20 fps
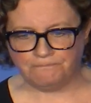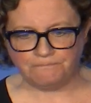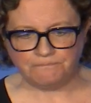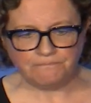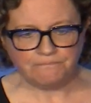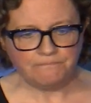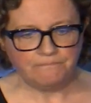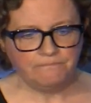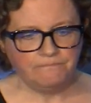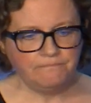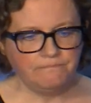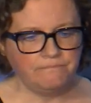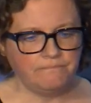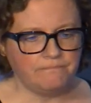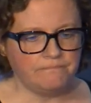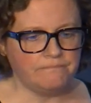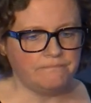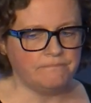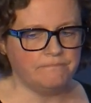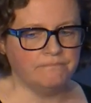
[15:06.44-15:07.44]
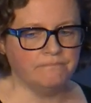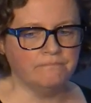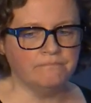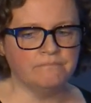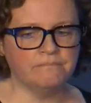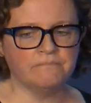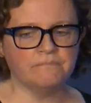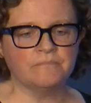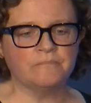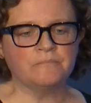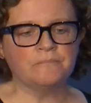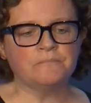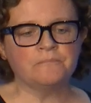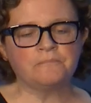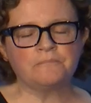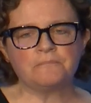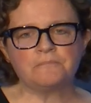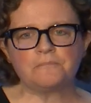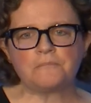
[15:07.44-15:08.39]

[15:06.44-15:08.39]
[no speech]